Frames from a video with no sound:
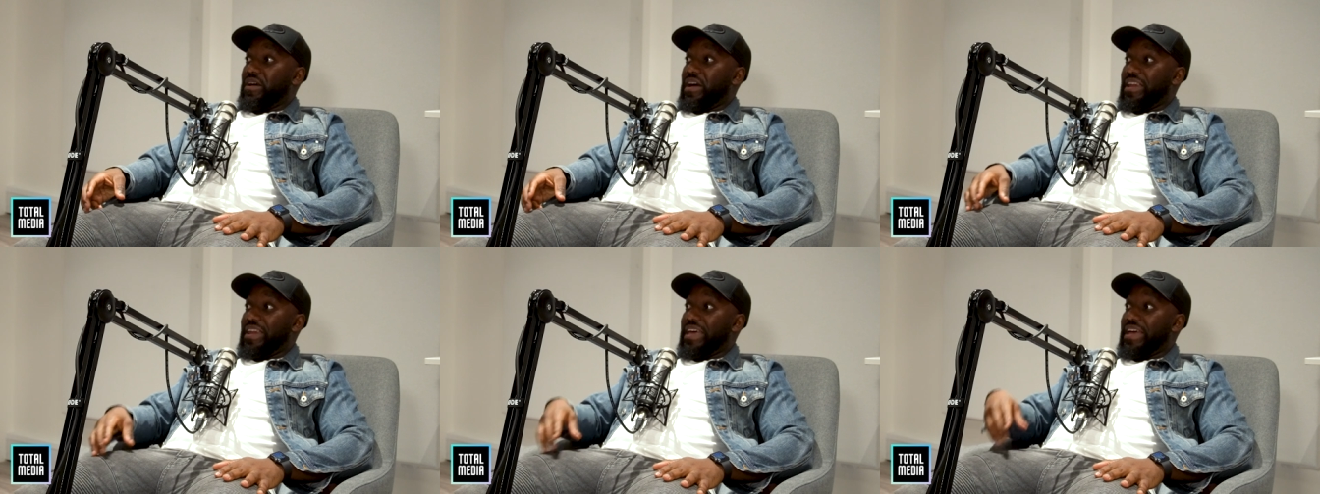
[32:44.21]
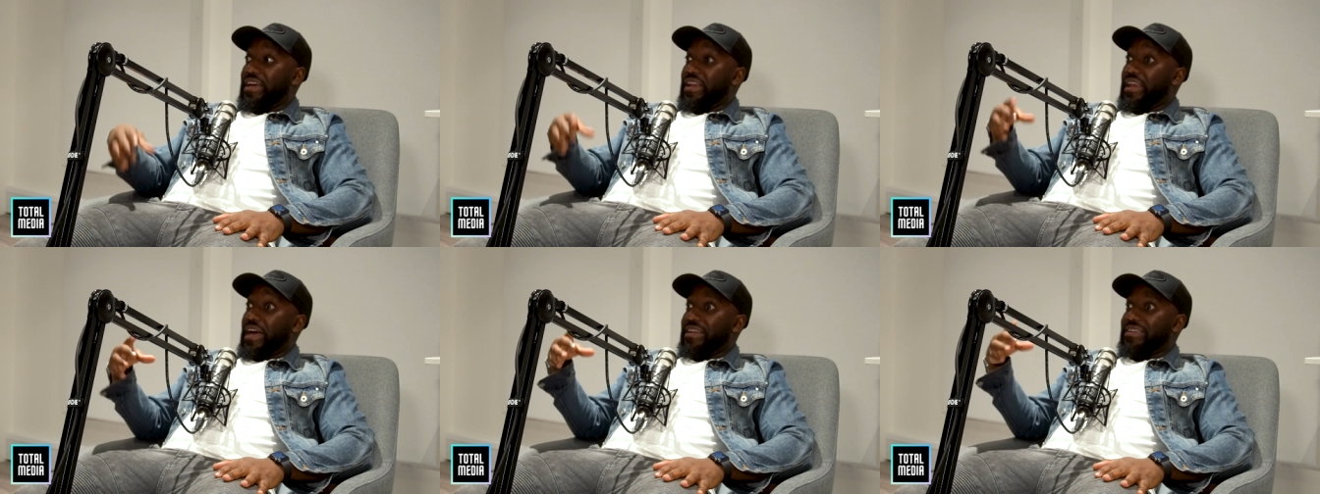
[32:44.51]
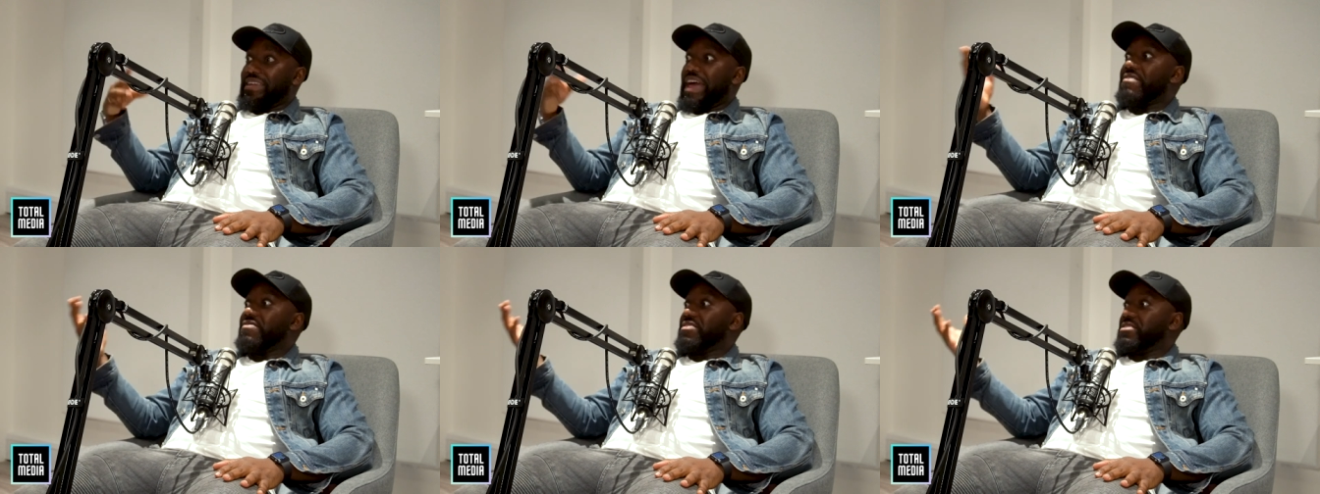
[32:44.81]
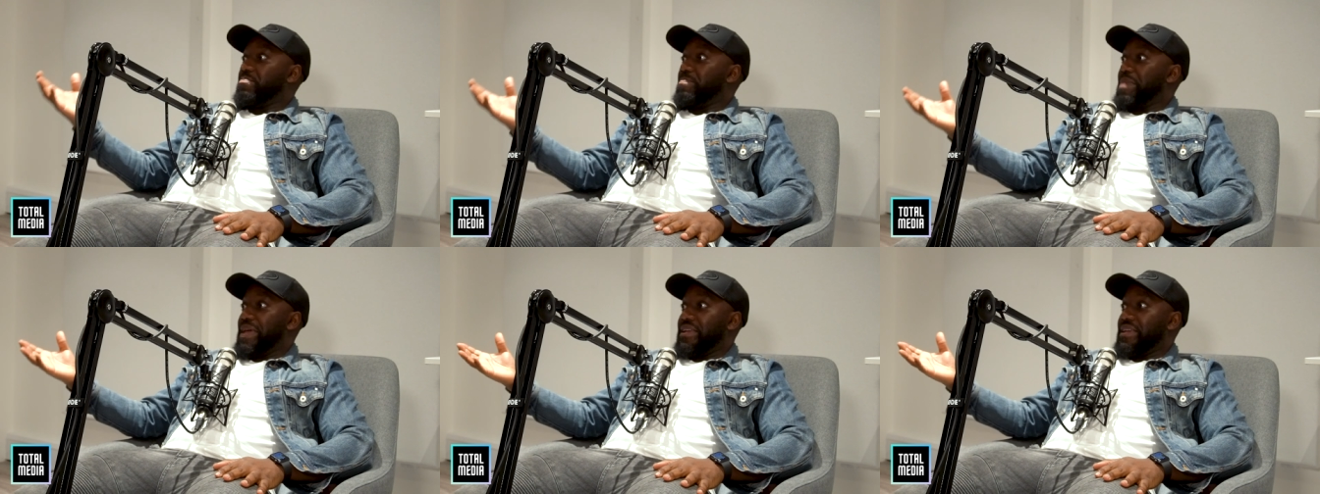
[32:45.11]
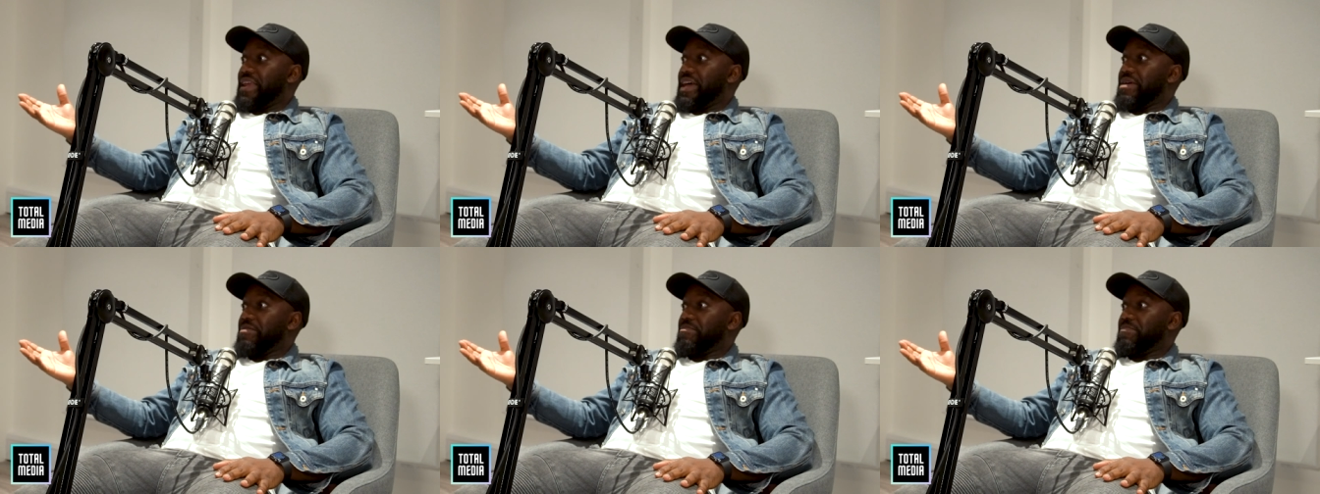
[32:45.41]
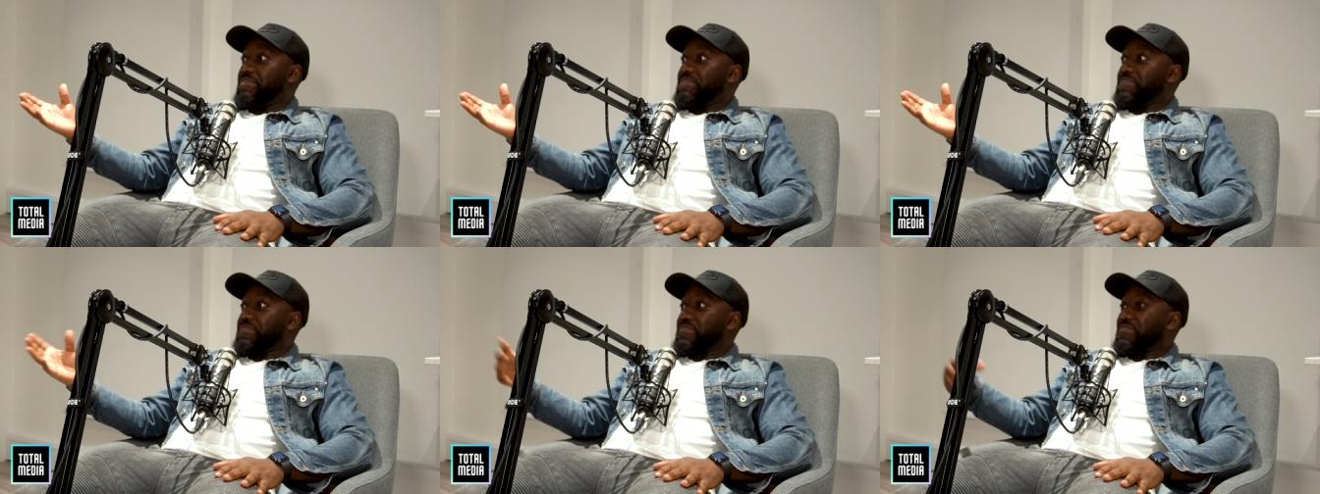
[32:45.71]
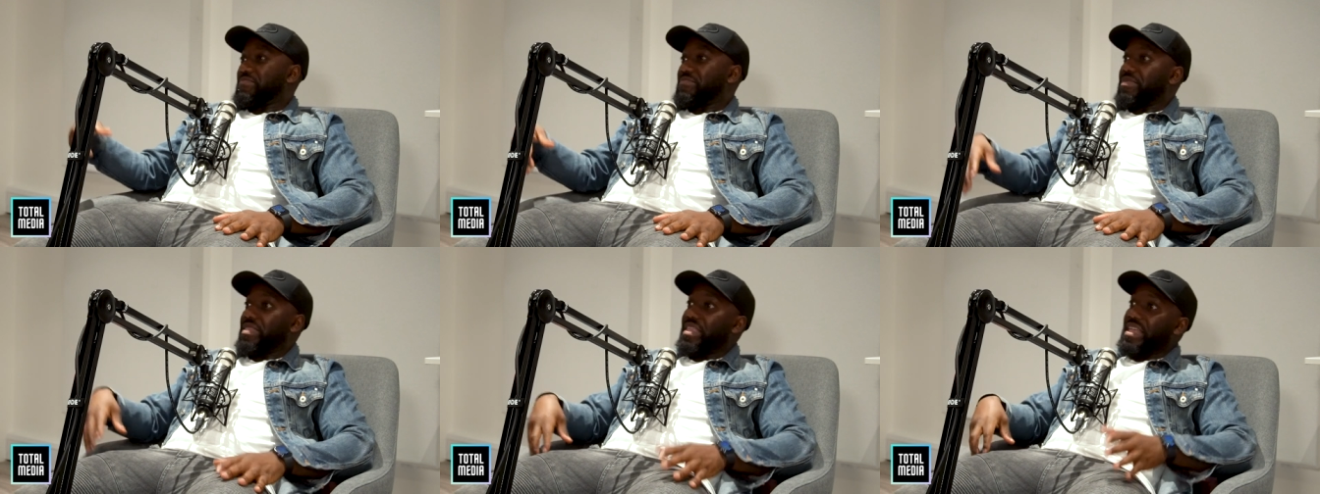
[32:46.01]
and they're like Davids big name,
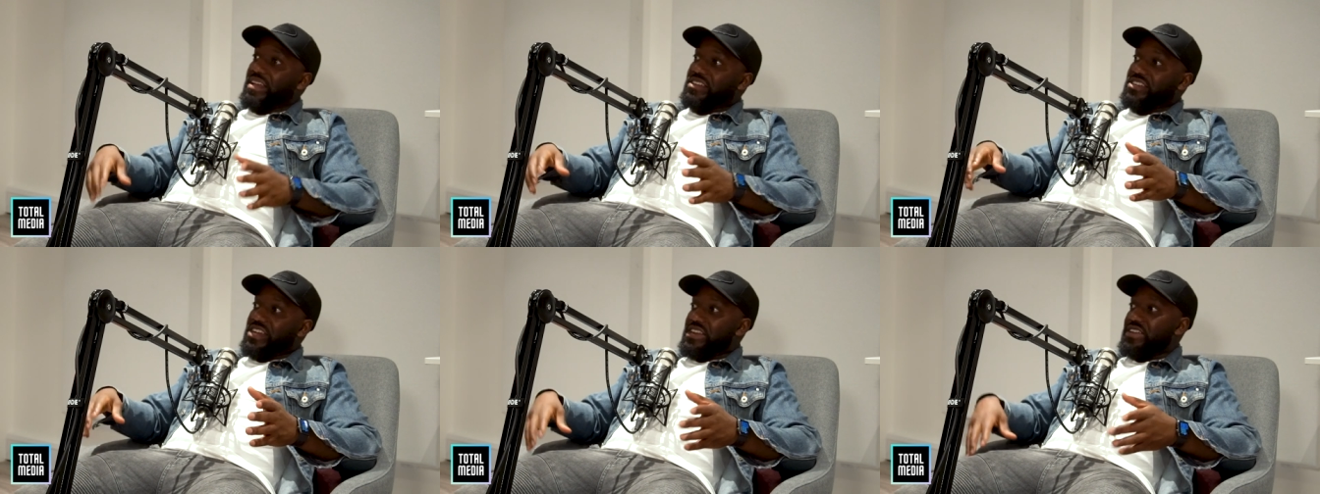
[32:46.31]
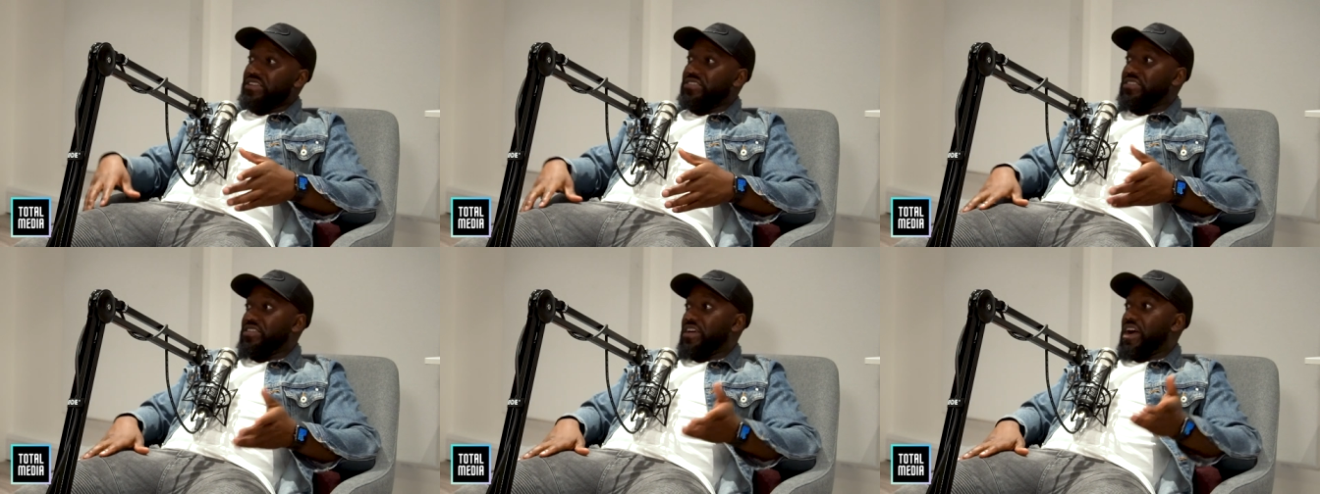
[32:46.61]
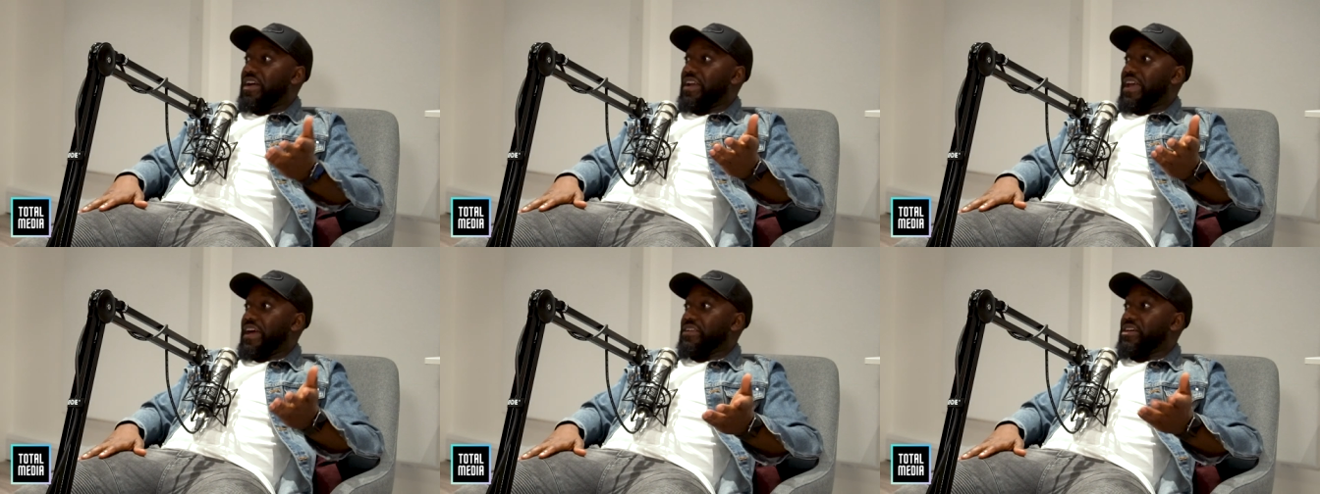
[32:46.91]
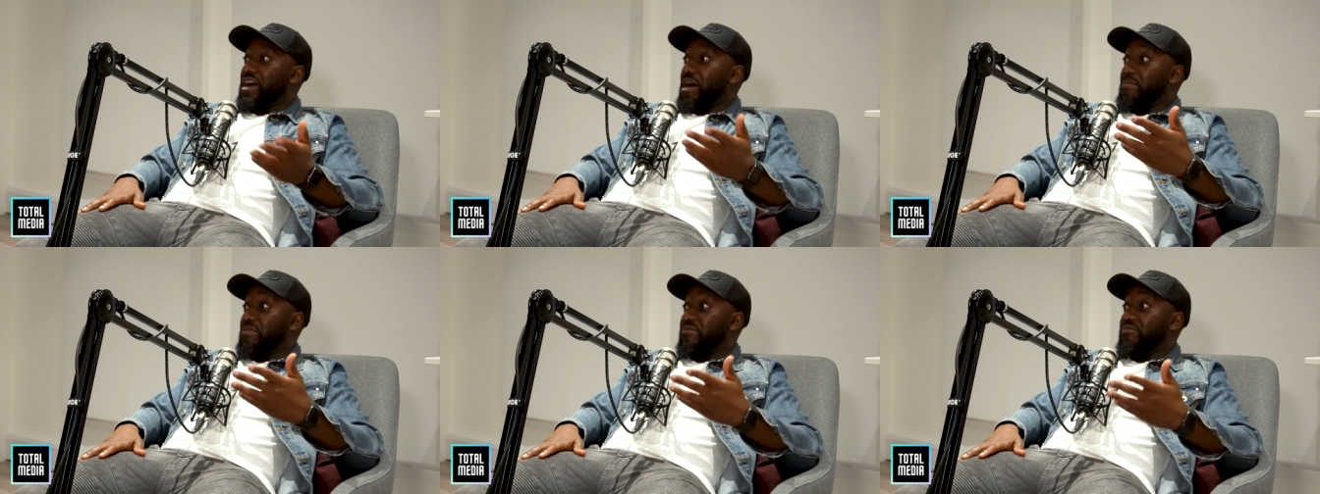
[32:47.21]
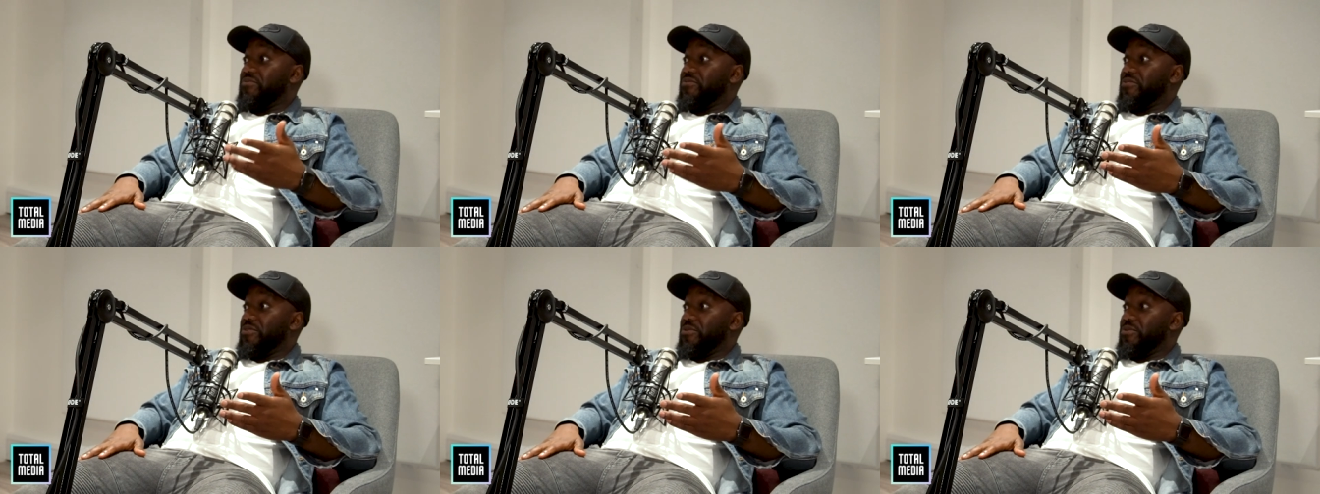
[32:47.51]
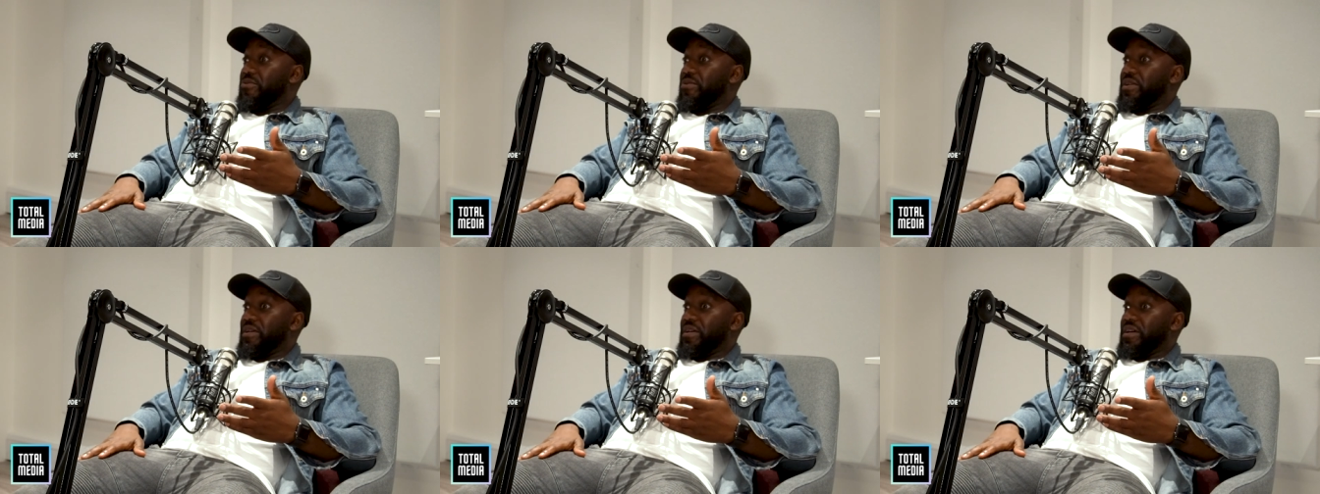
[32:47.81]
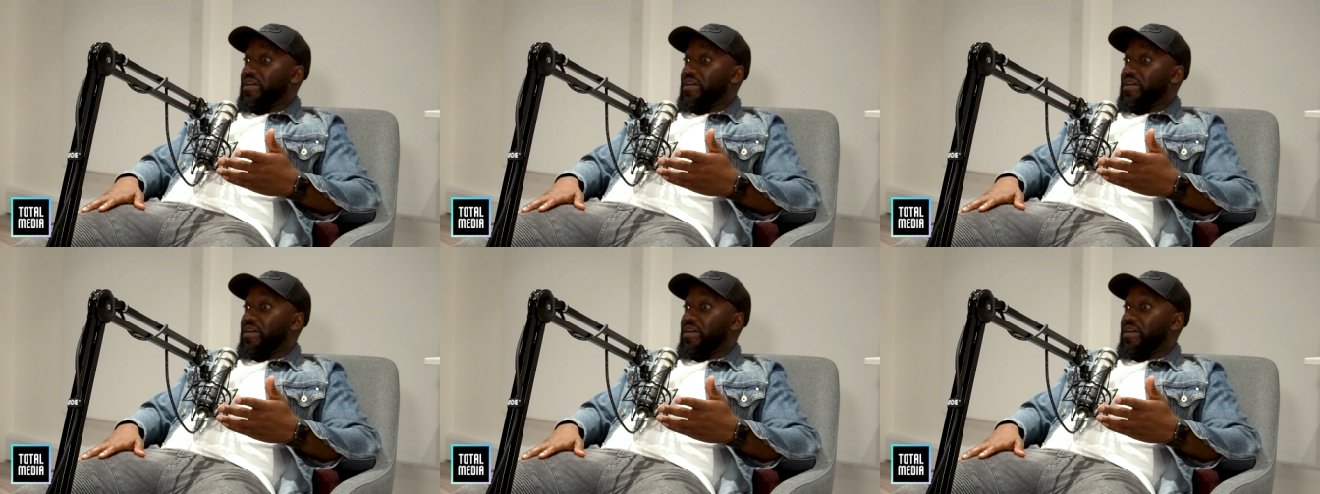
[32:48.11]
Jenas, young lad coming through.